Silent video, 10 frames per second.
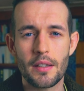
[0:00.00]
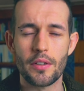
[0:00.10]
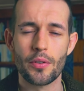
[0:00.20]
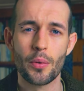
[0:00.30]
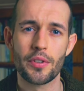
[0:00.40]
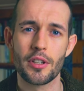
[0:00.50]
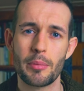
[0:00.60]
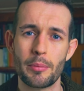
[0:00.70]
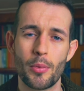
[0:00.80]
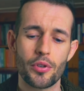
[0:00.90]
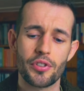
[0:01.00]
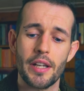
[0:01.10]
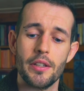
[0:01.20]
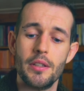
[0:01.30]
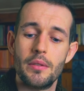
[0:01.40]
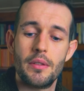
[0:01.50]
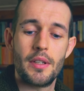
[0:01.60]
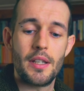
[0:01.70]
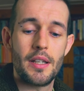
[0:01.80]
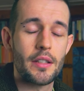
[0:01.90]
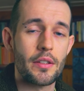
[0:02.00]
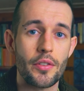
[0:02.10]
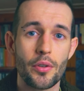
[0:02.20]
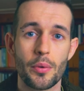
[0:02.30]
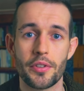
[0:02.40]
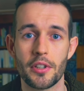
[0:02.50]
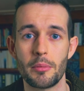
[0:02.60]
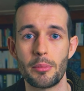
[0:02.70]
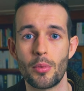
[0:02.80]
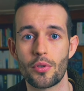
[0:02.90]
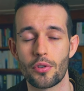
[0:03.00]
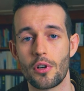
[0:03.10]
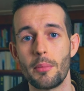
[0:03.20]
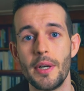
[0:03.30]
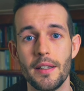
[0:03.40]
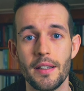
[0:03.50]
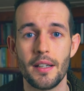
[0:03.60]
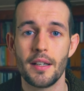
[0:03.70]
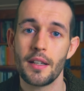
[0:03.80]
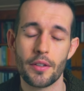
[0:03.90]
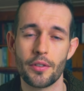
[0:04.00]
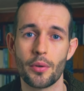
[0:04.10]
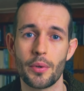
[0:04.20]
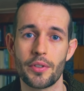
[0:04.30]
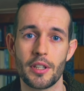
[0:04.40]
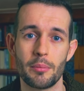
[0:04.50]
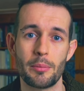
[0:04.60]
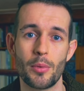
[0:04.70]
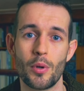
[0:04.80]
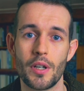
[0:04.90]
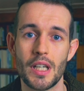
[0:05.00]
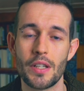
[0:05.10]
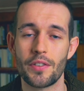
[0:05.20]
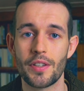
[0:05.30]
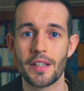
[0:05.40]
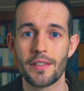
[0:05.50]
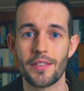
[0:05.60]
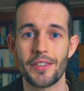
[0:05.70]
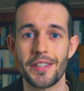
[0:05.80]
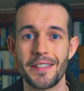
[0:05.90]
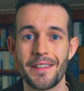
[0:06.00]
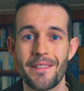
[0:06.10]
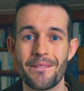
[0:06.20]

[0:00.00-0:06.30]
There's always going to be more shadow. There's always going to be more trauma. There's always going to be more uncertainty.